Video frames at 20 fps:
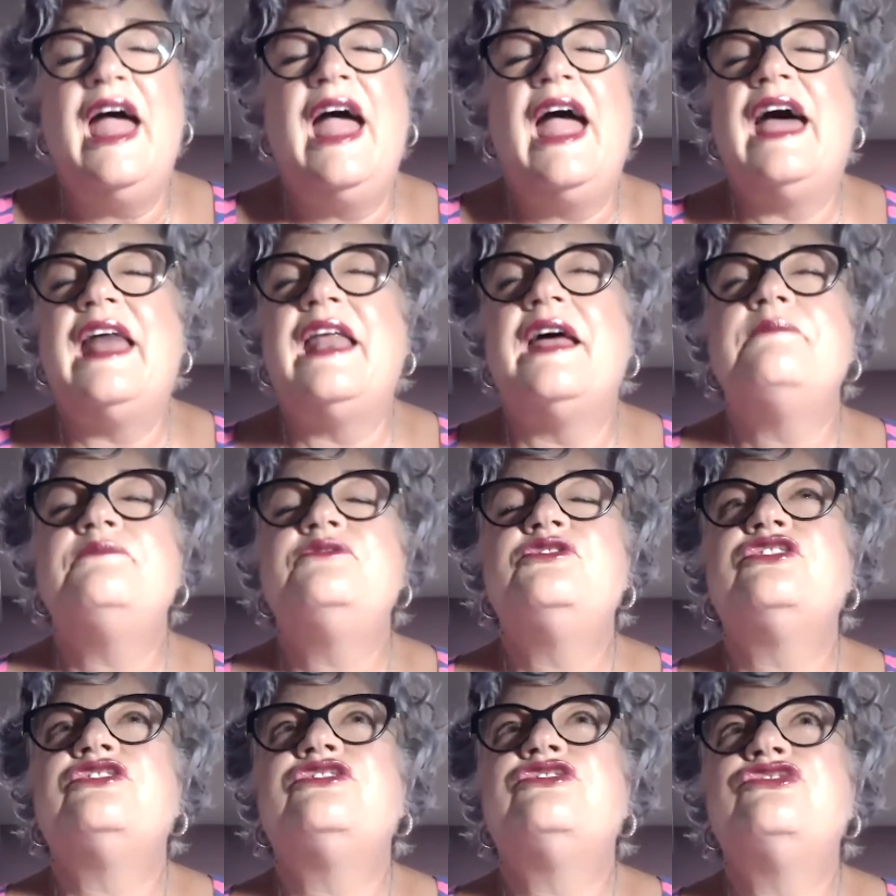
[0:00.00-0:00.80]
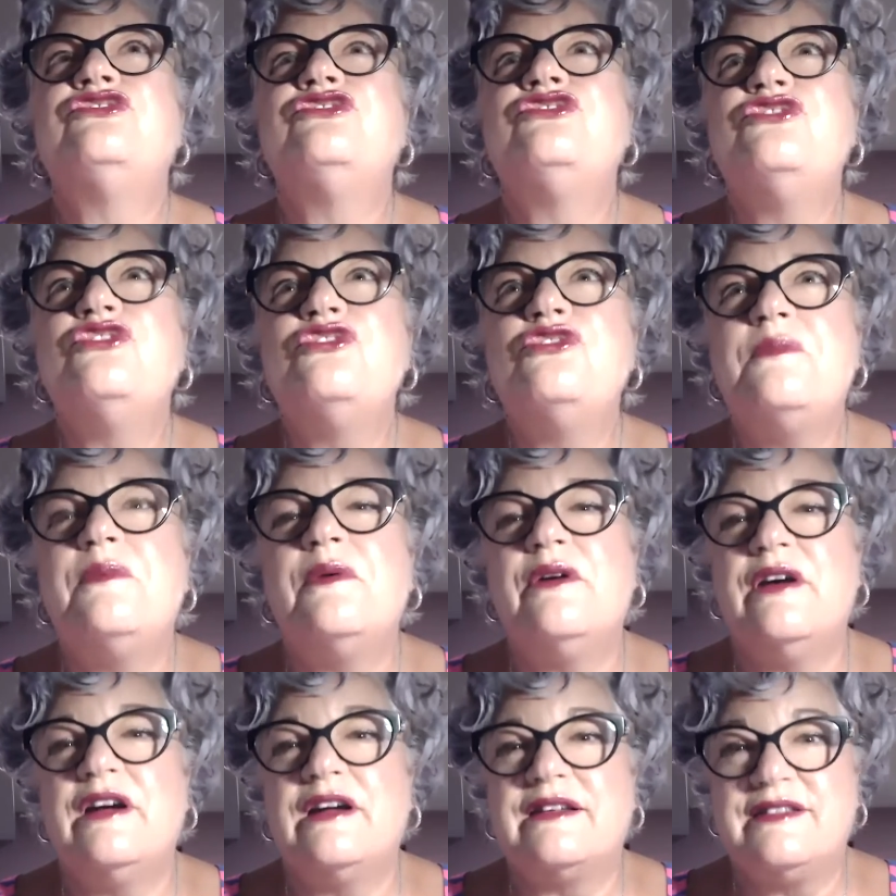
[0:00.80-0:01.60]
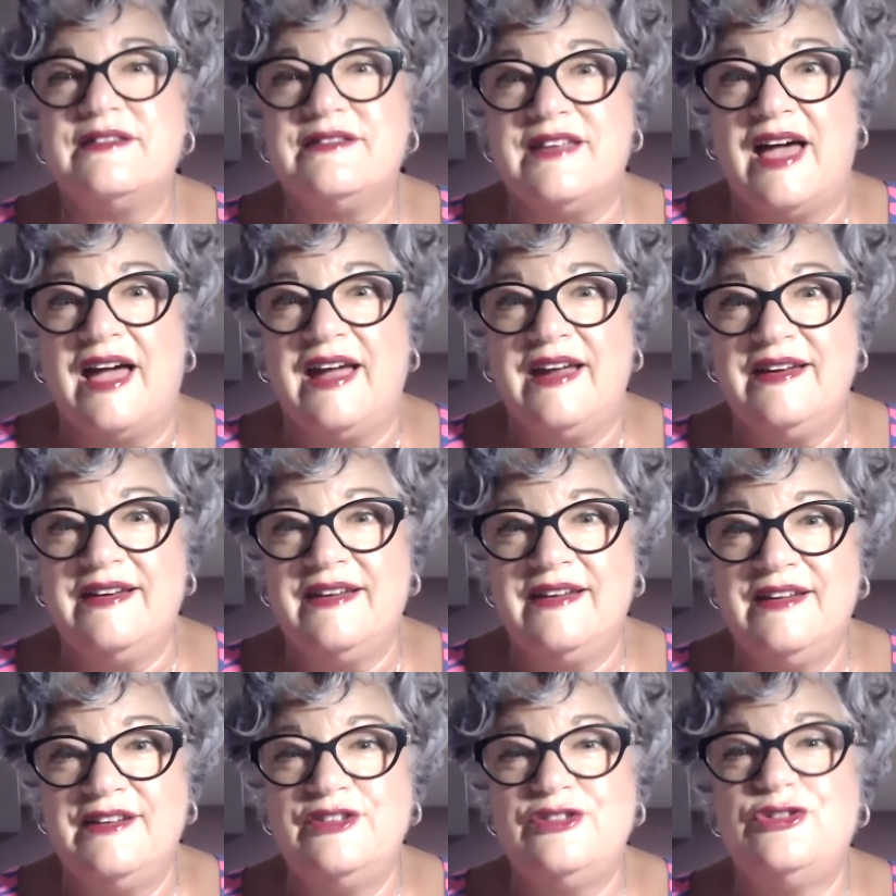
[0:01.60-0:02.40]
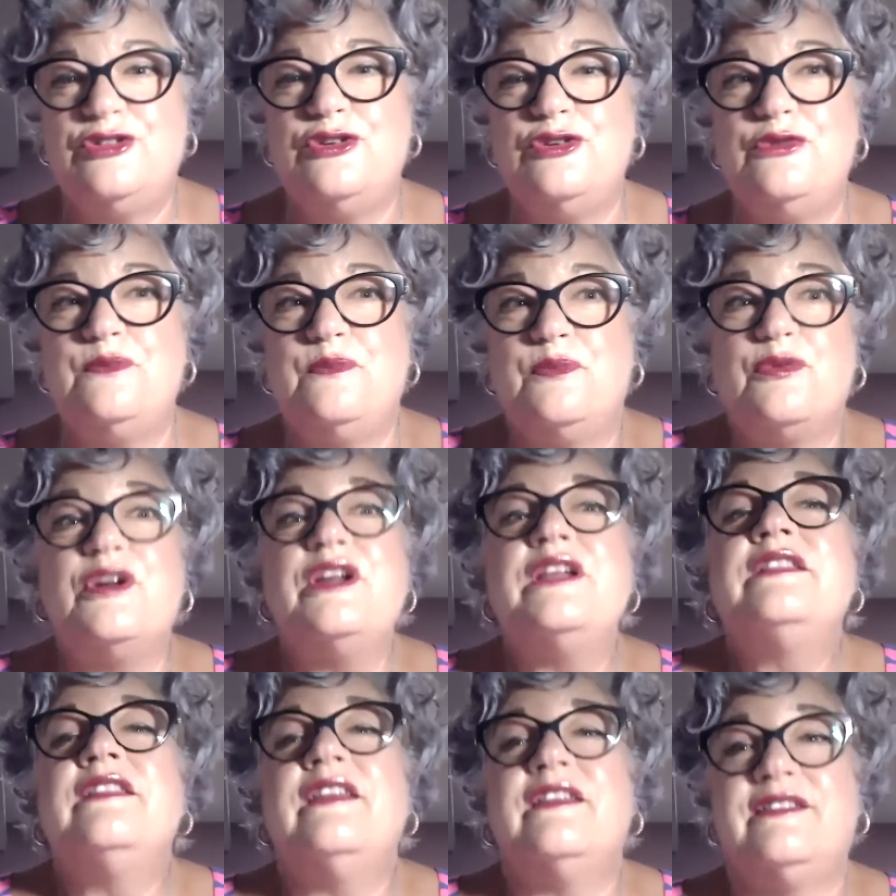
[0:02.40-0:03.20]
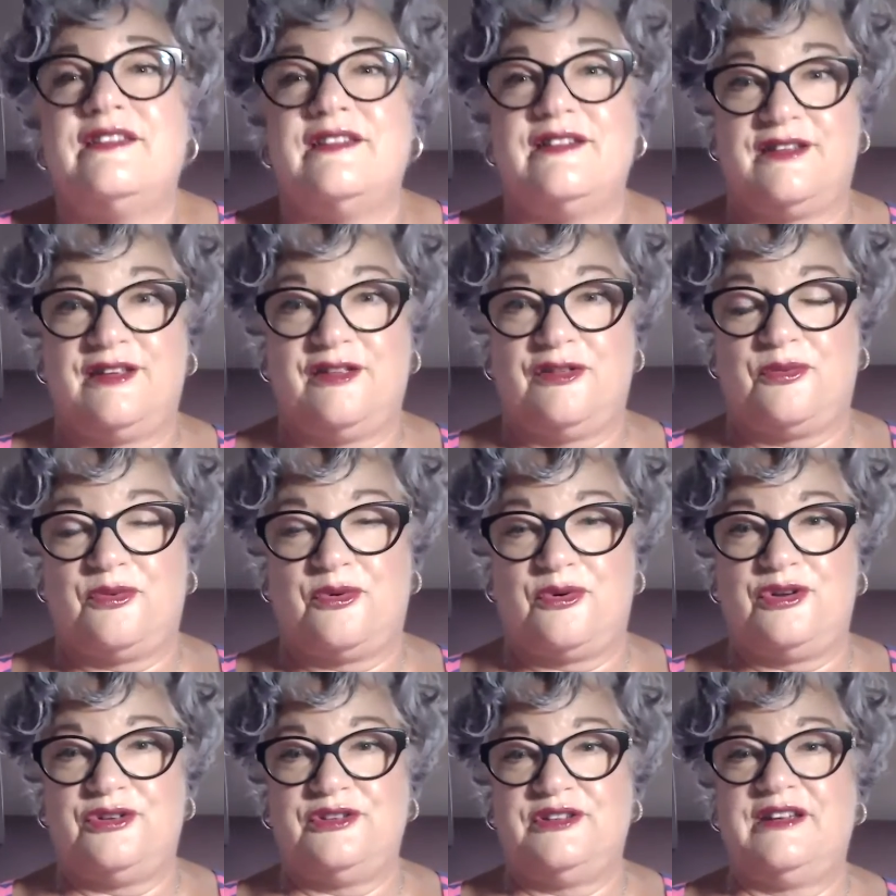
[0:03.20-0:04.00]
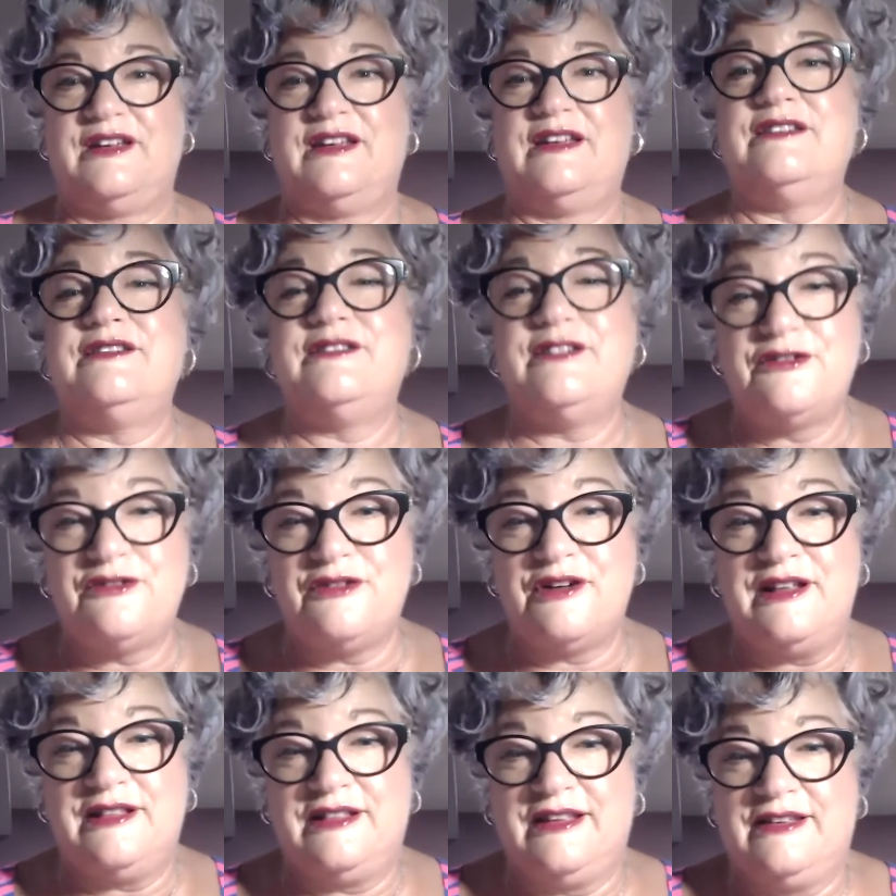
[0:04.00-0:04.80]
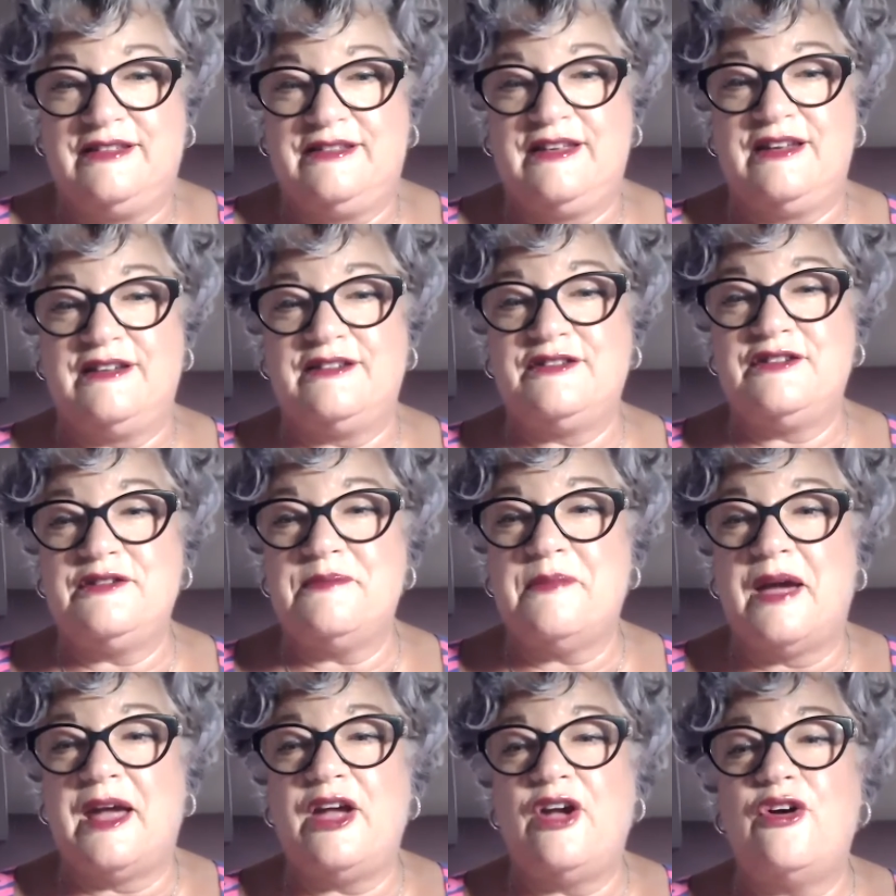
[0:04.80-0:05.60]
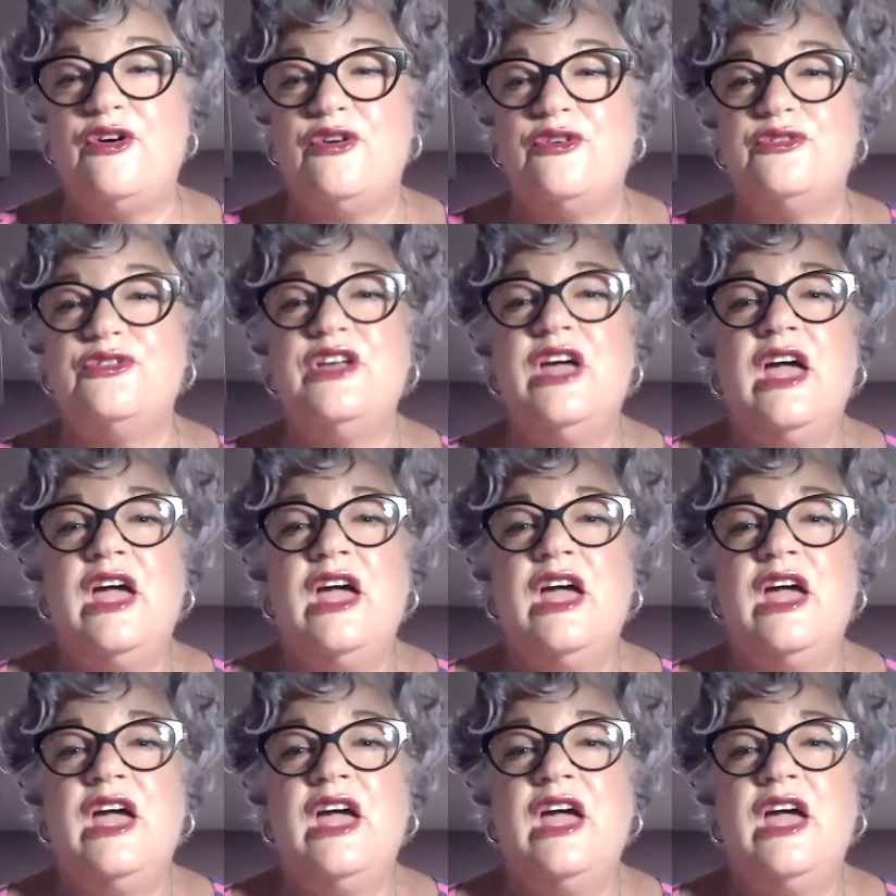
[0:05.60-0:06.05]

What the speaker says: And I'm just super excited to bring this into the world, to integrate this into my own